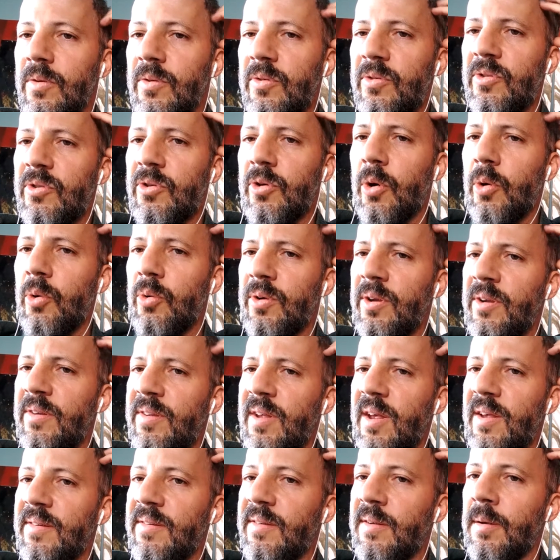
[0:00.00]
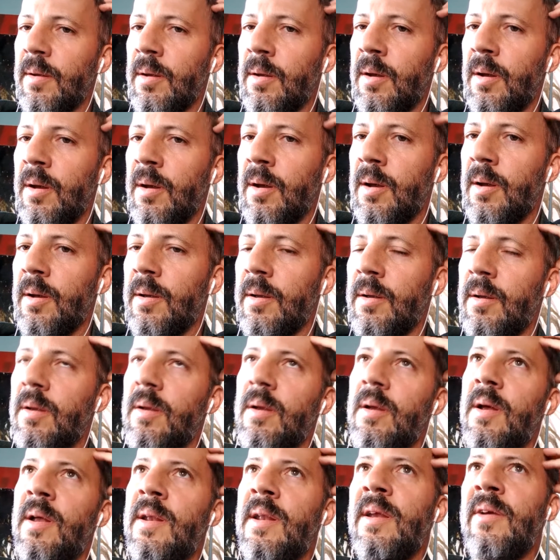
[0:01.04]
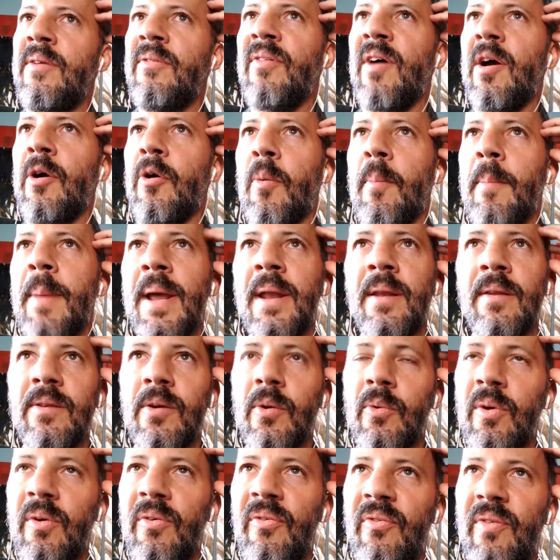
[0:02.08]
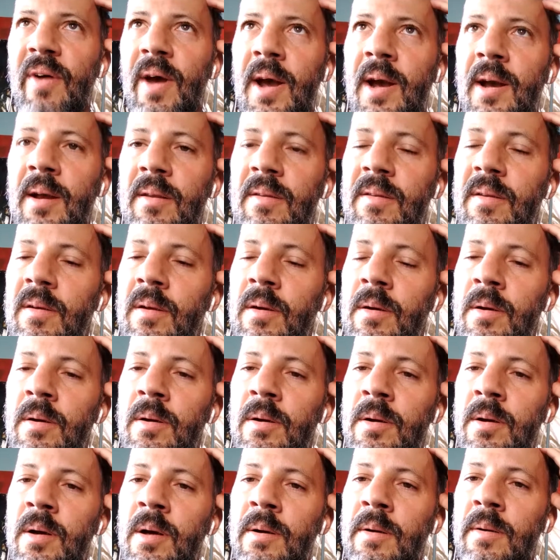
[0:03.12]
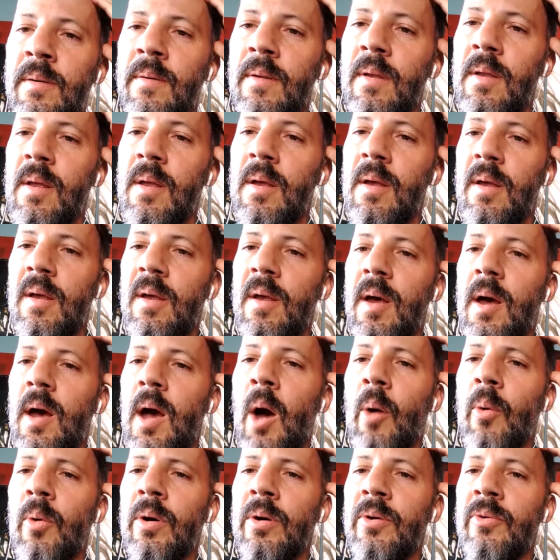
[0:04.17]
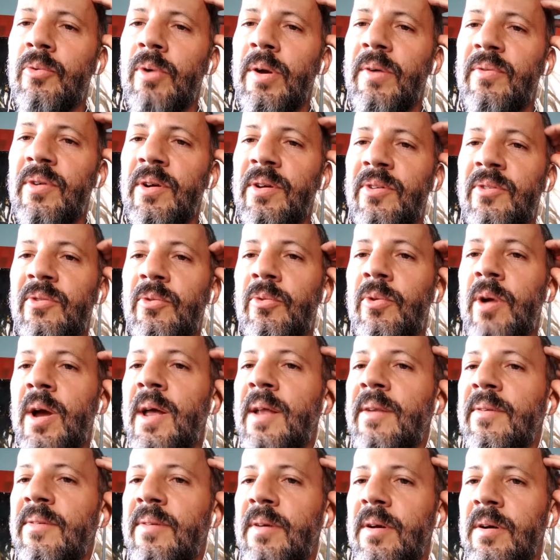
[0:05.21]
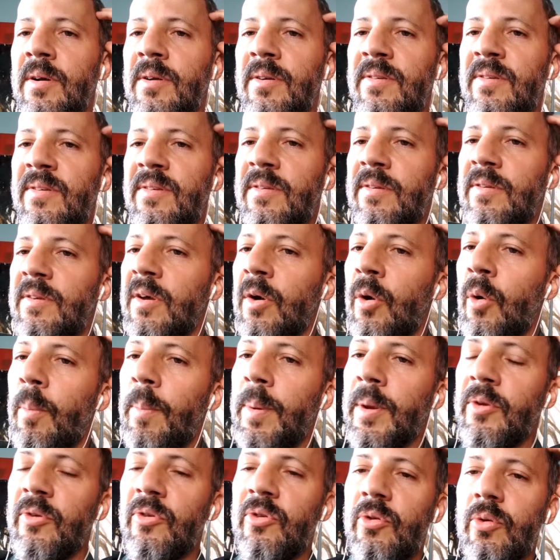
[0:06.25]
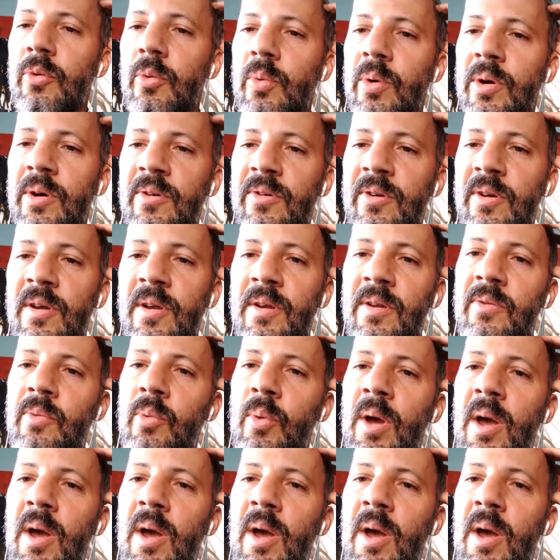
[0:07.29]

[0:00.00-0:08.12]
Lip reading: So this has an environmental effect. Our rivers run as open sewages.